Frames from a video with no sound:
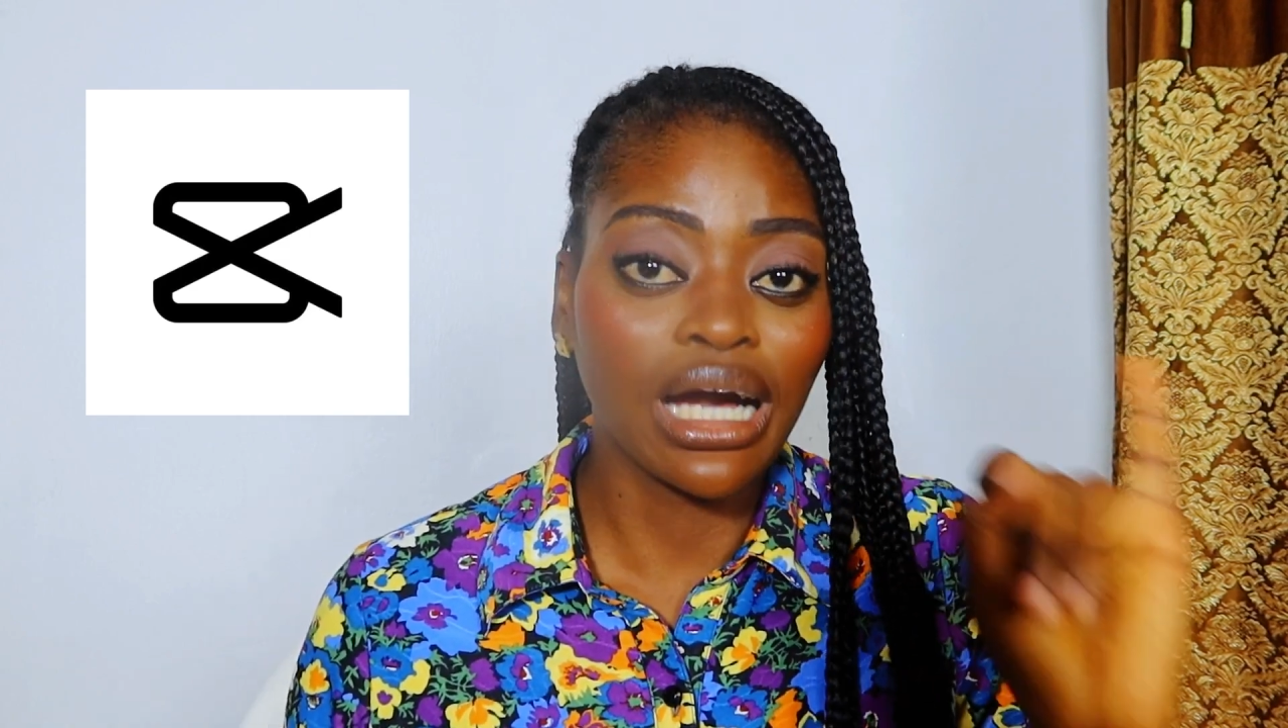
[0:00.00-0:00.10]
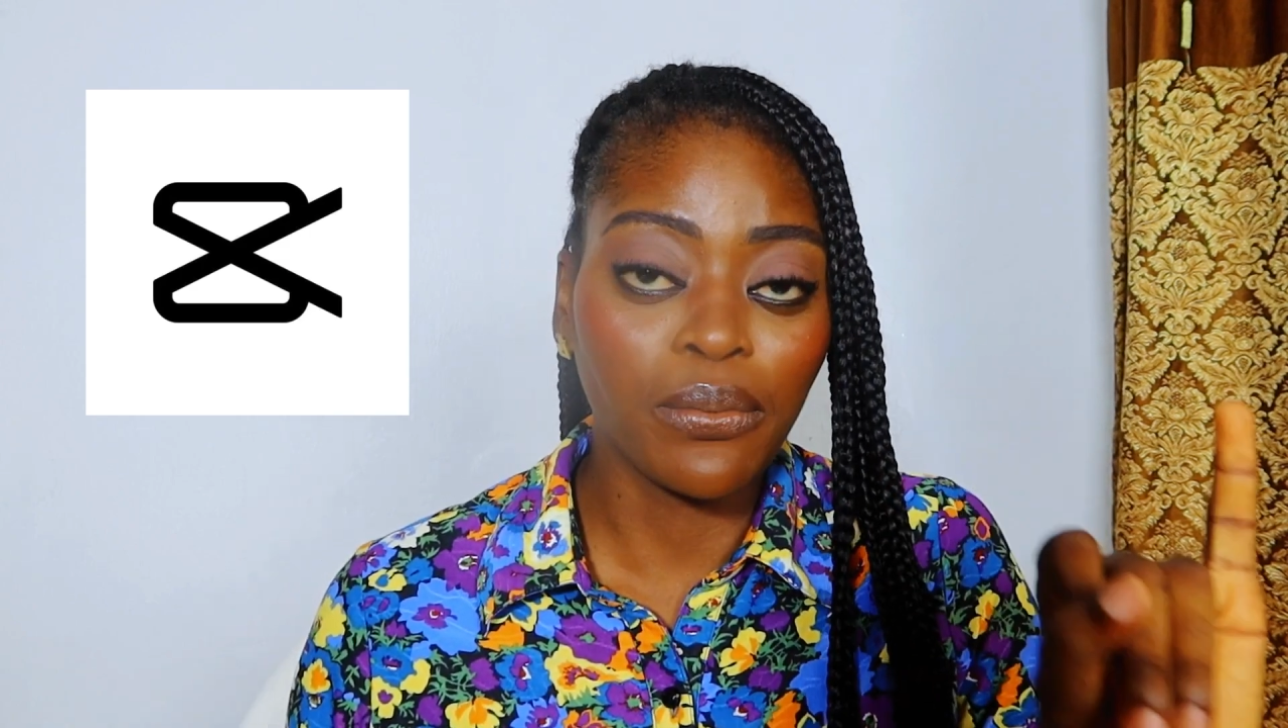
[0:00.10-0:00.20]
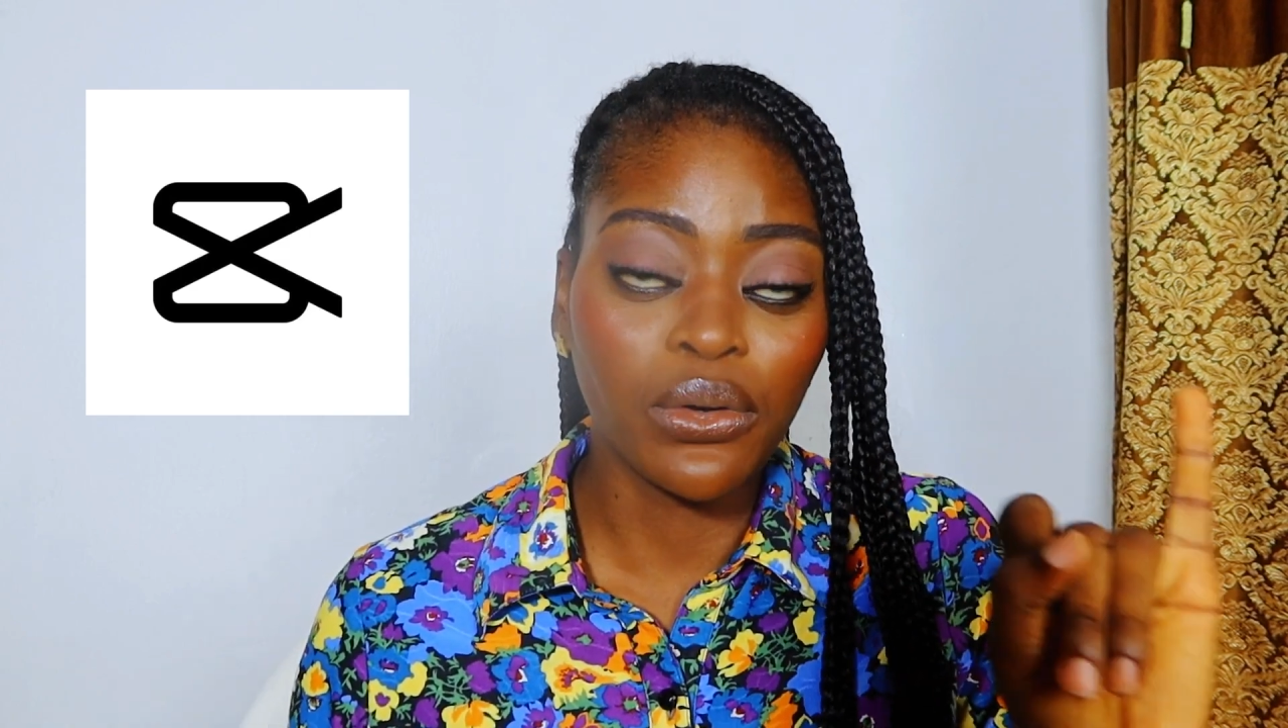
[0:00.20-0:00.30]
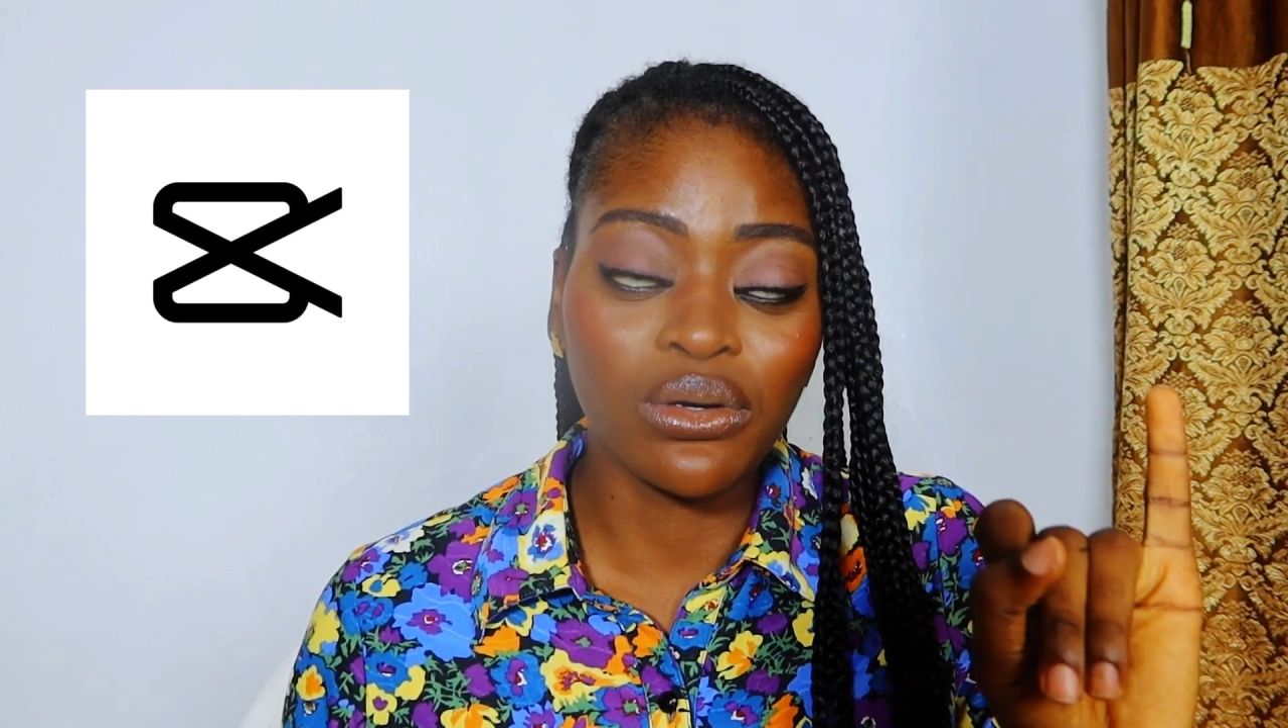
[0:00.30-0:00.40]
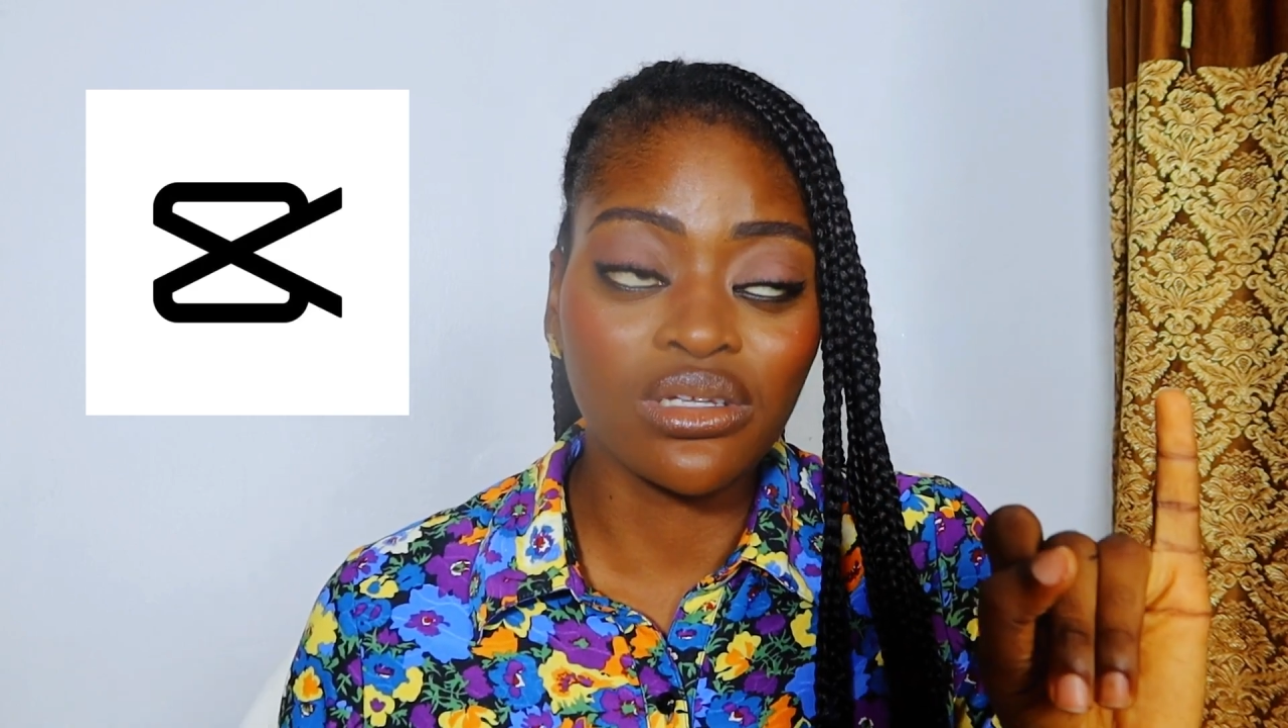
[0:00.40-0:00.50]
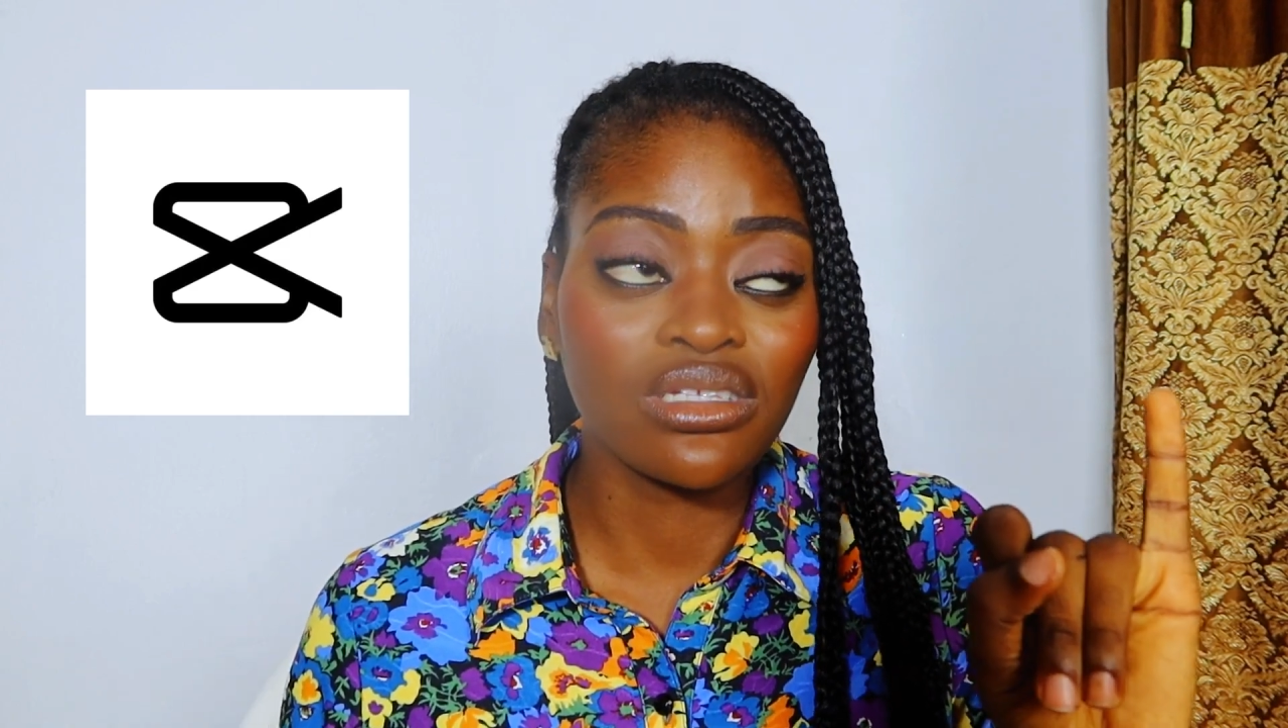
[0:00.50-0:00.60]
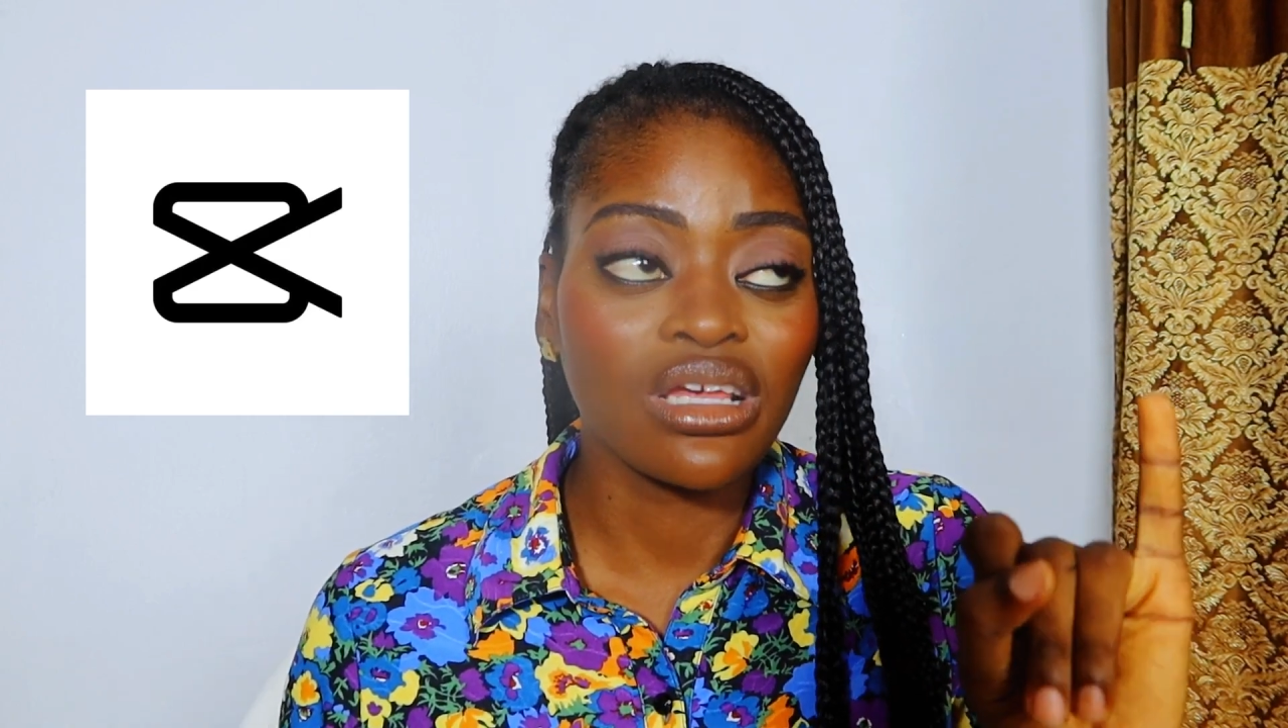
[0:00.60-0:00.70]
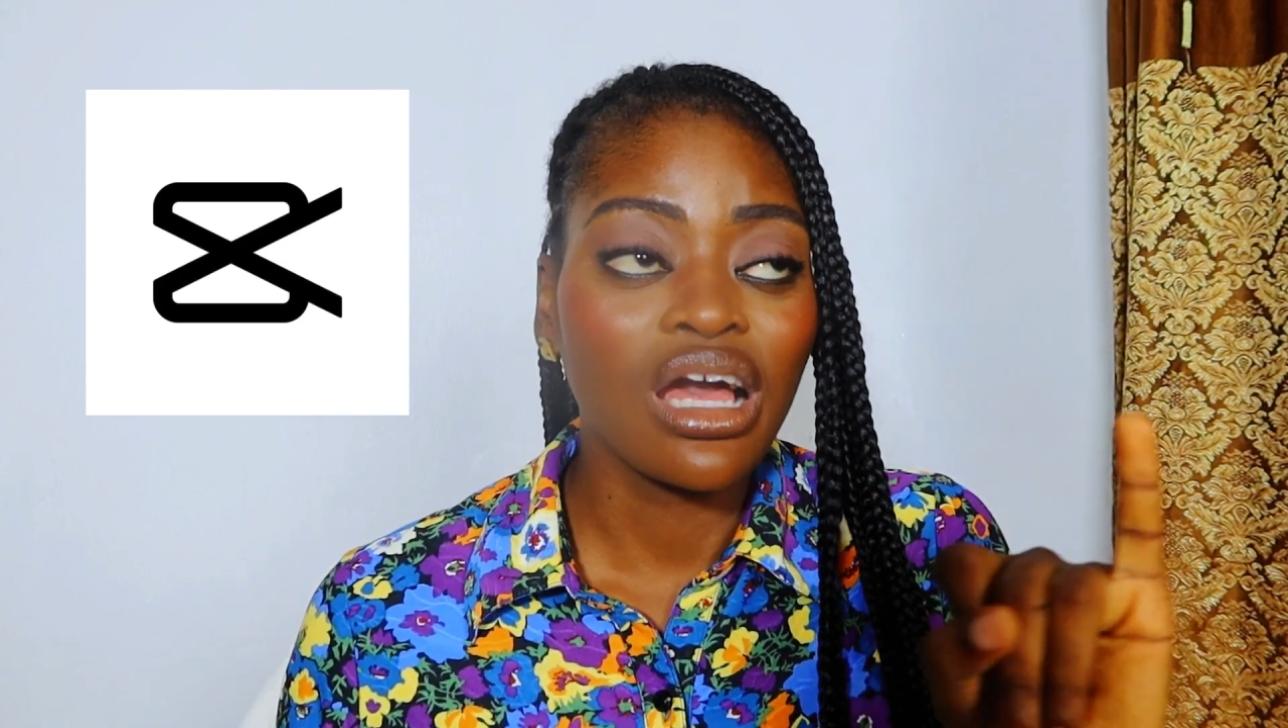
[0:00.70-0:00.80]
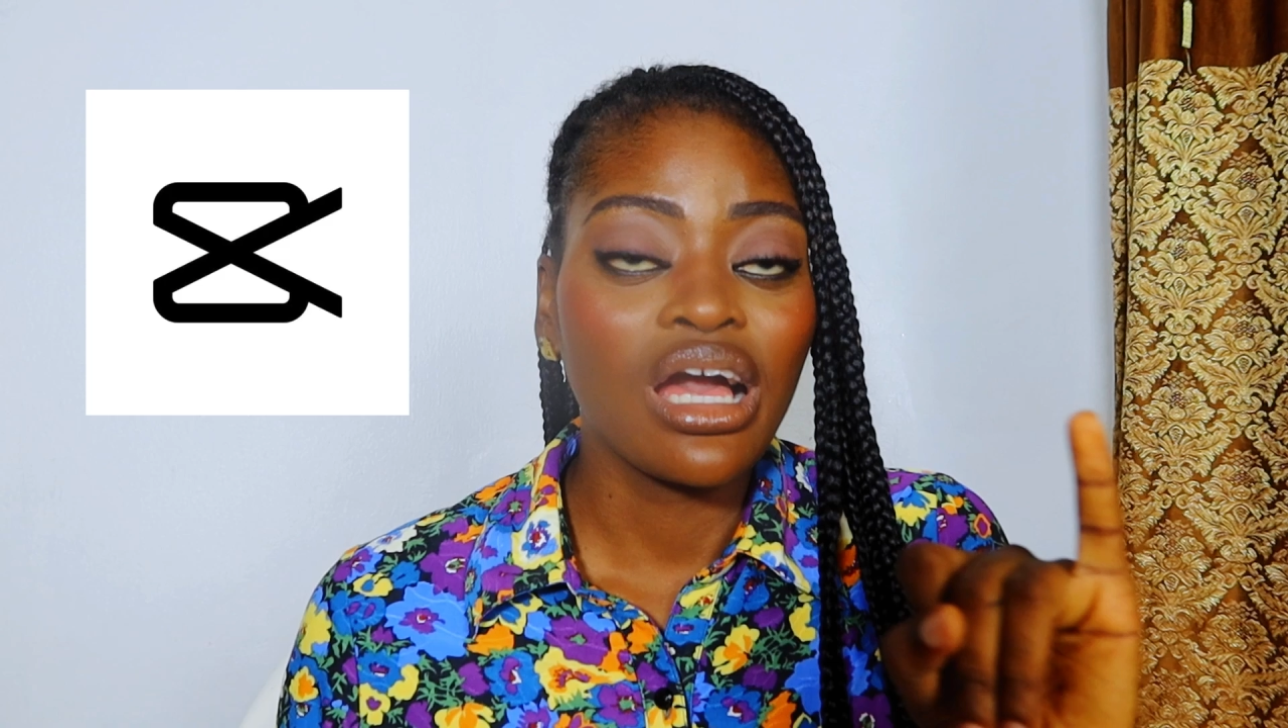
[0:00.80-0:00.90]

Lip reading: CapCut